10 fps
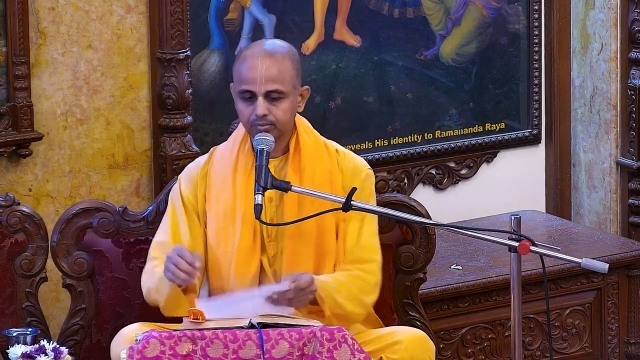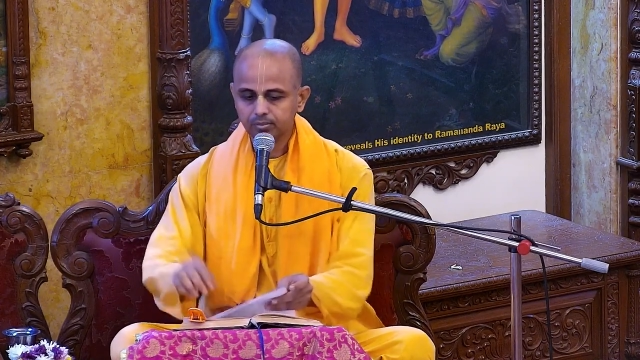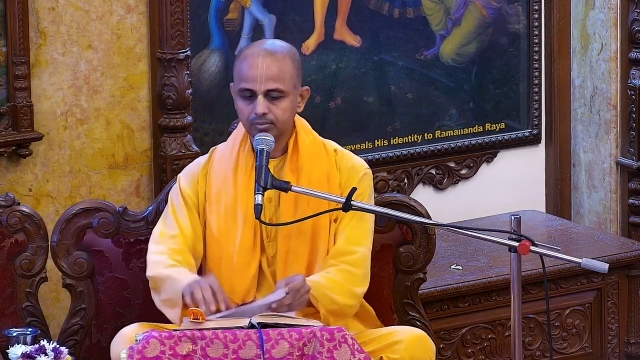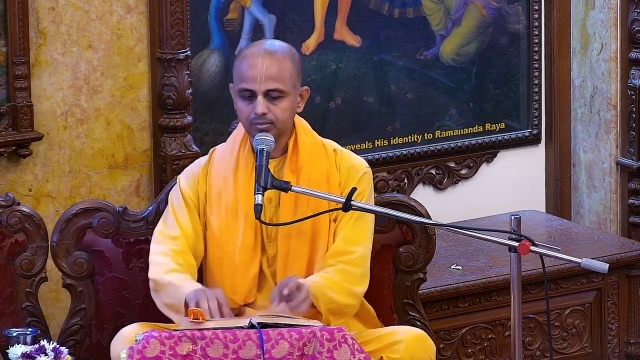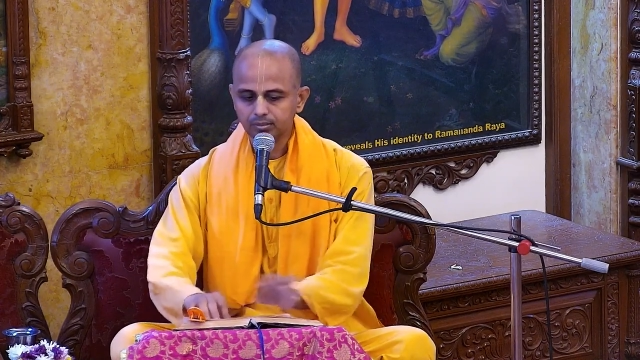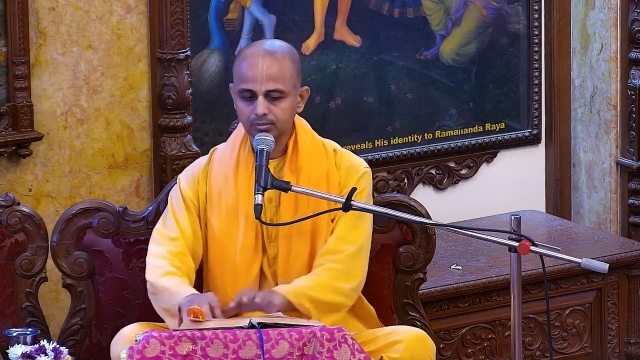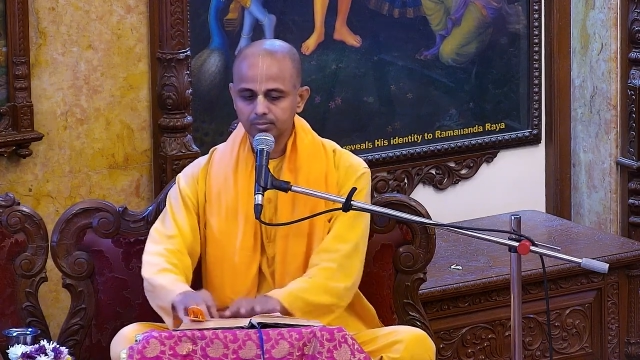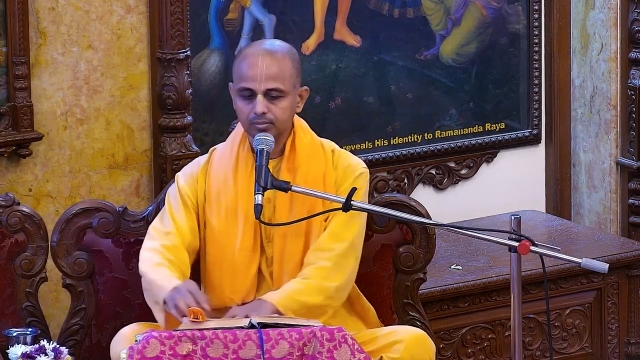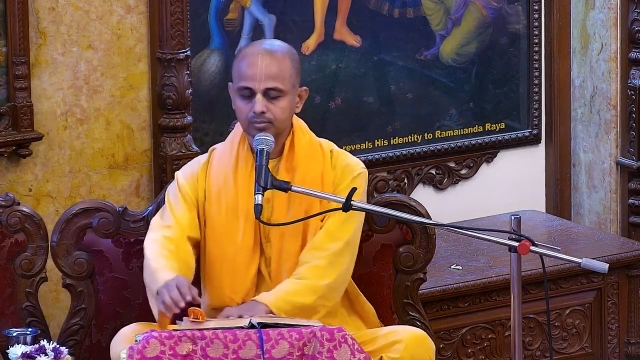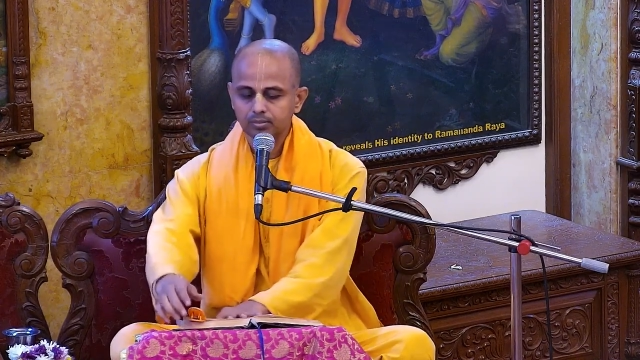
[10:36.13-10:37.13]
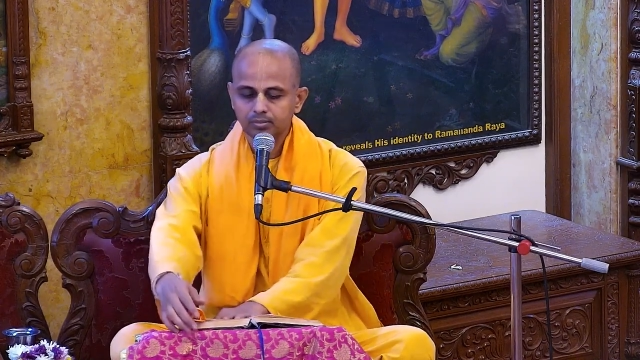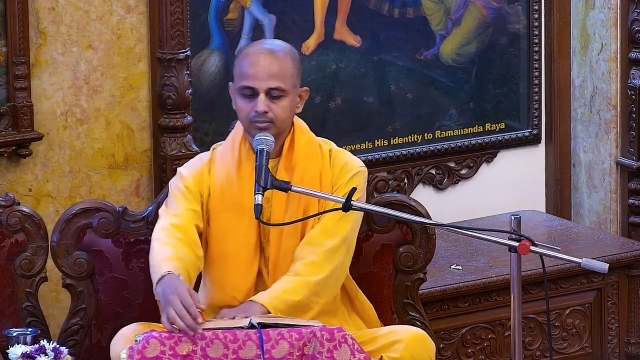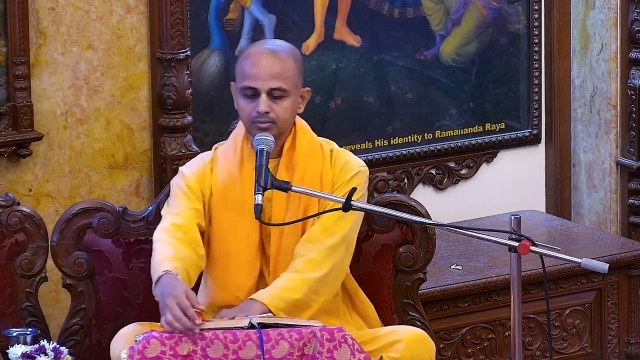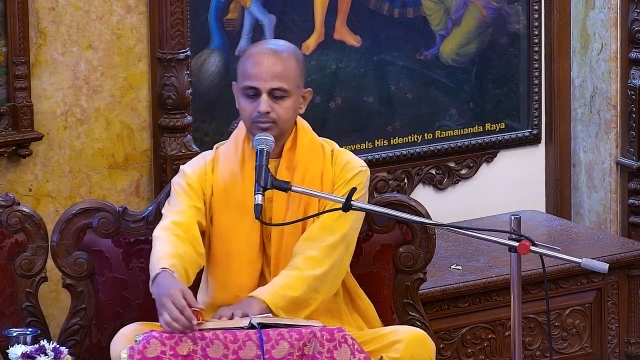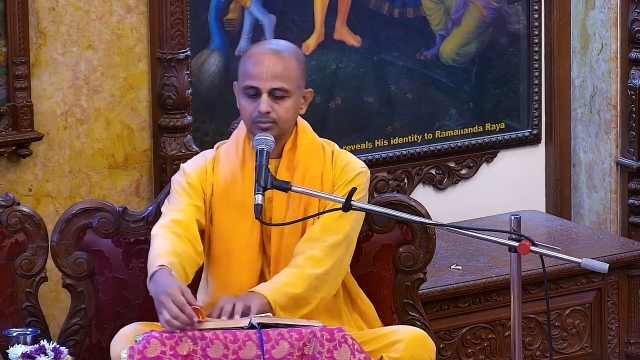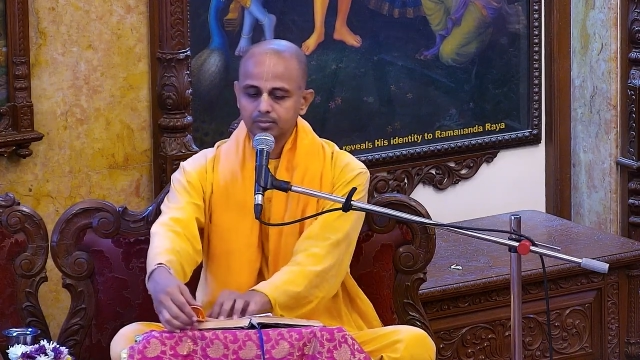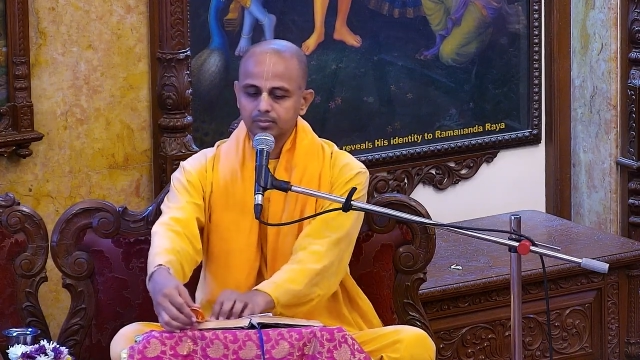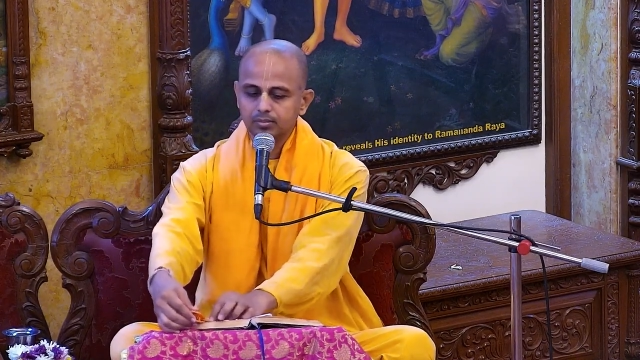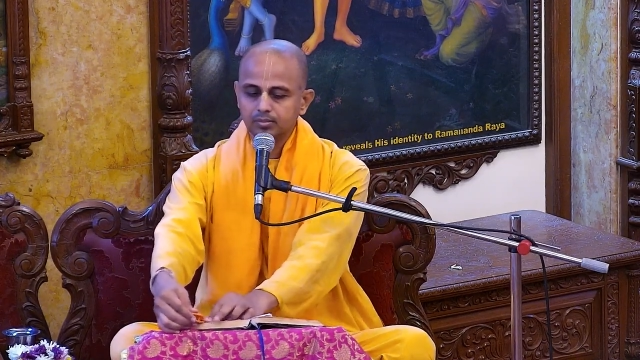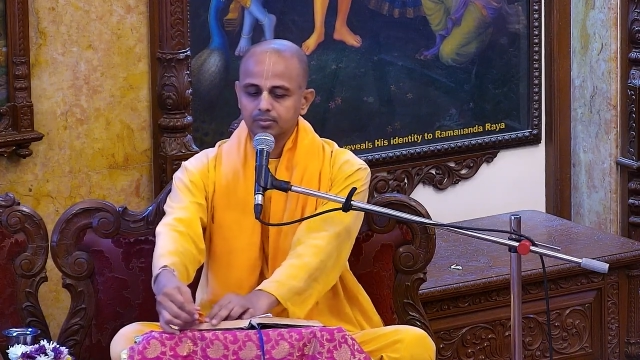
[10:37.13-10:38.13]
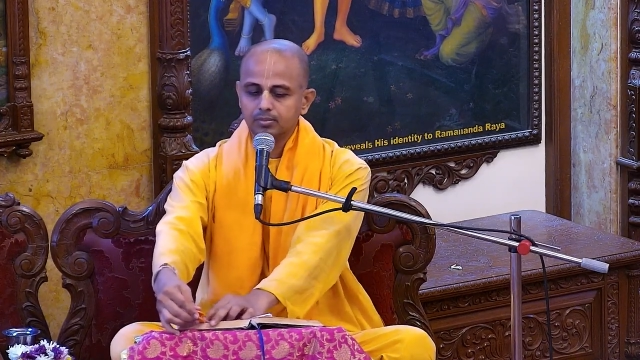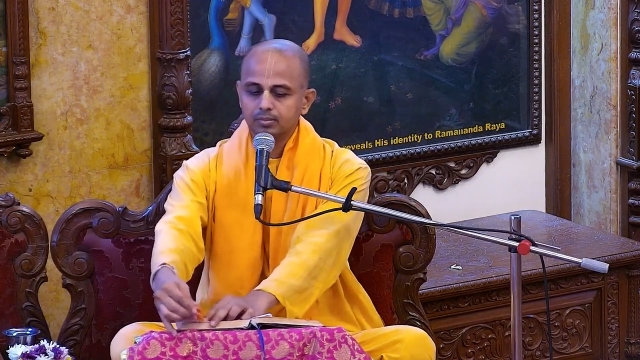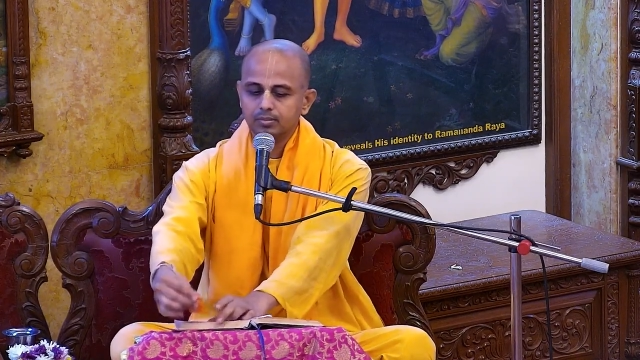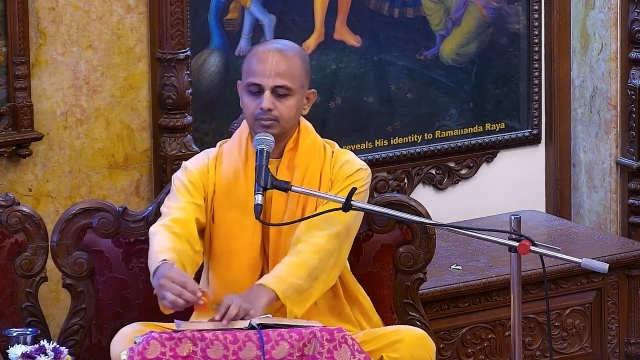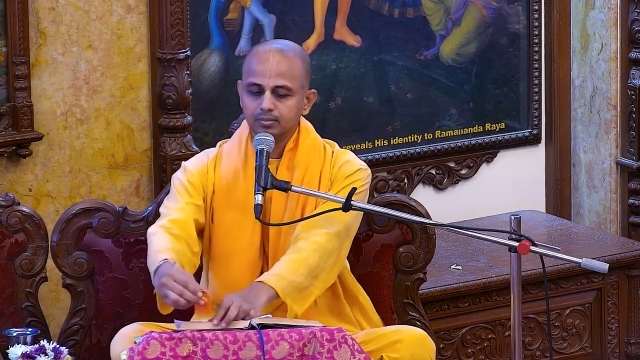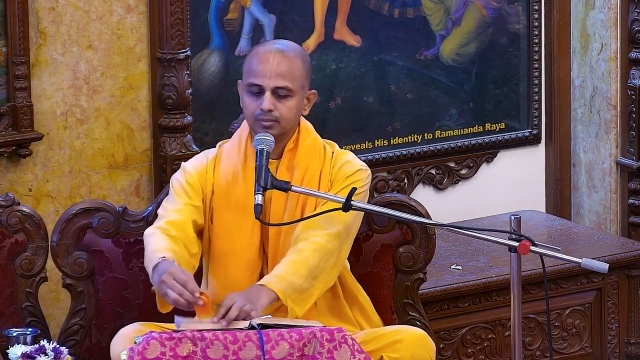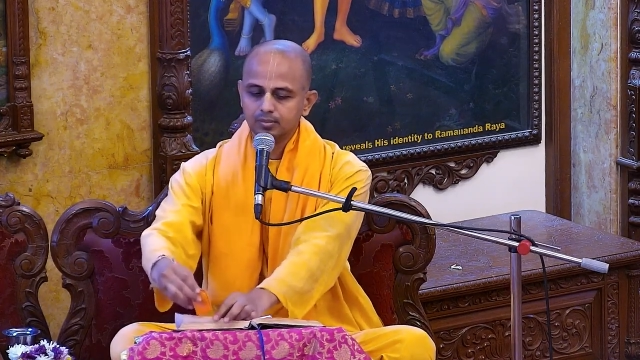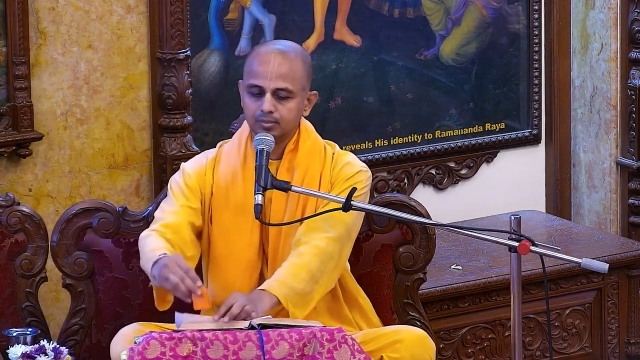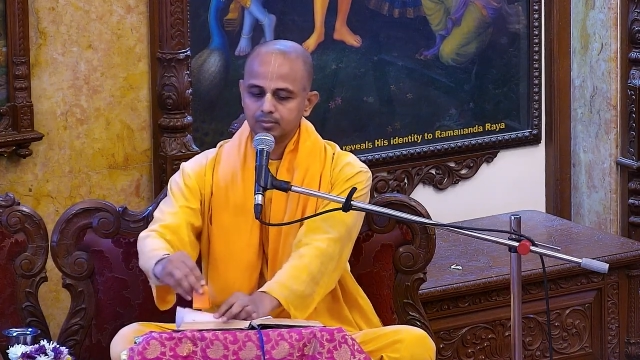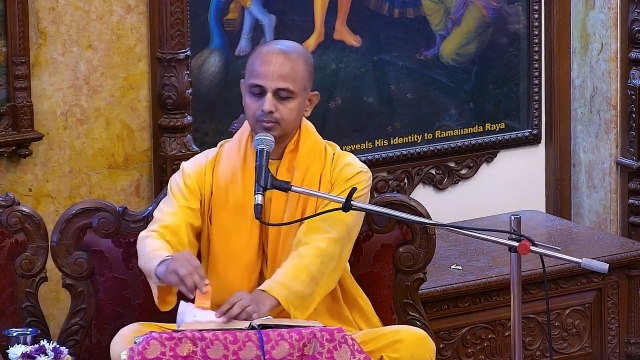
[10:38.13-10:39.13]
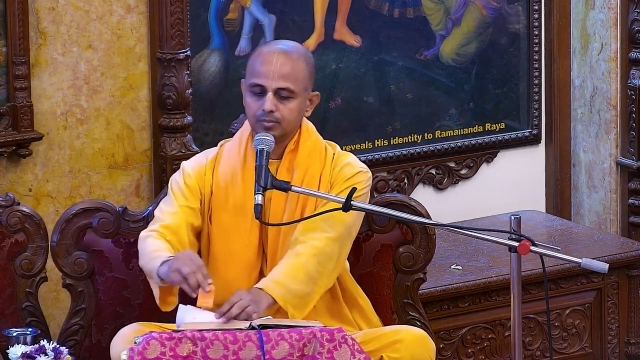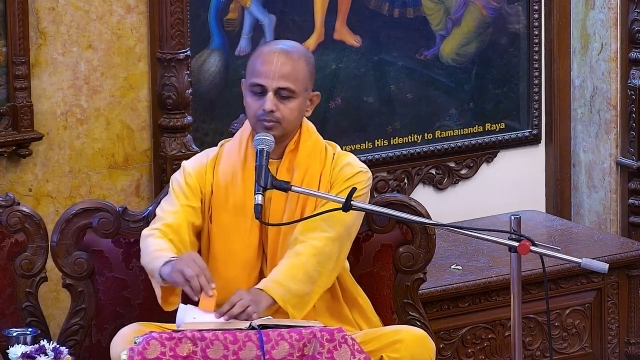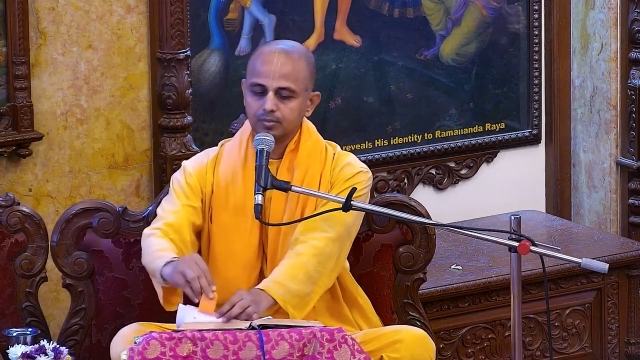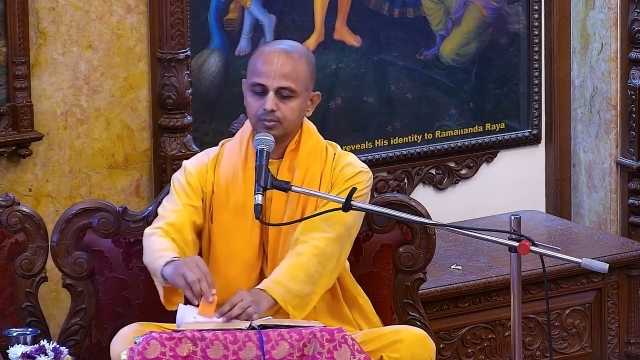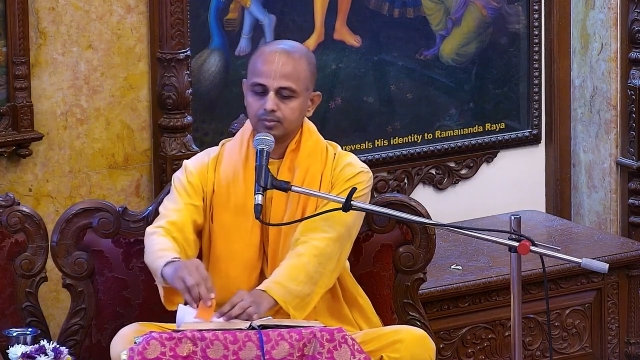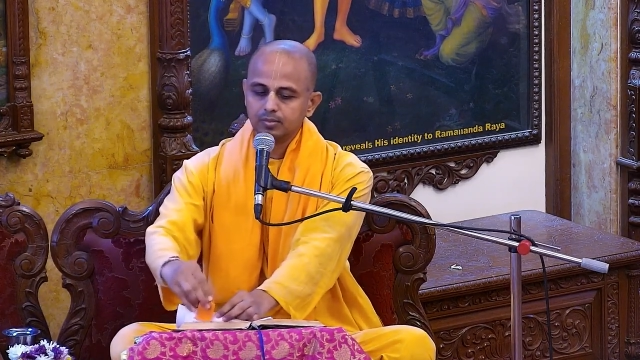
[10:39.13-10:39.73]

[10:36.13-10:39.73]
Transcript: Nobody speaks.